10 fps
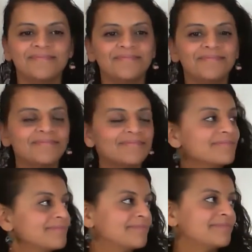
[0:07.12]

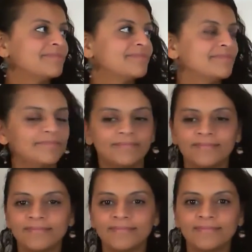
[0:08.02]

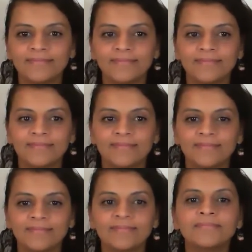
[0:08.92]

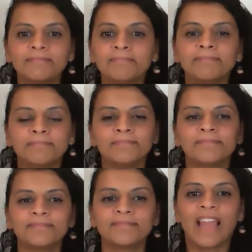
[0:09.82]

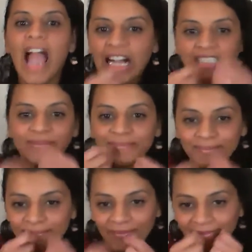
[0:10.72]

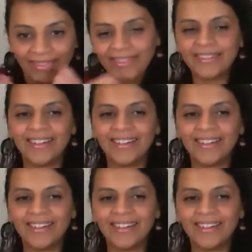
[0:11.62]
The person shown says nothing.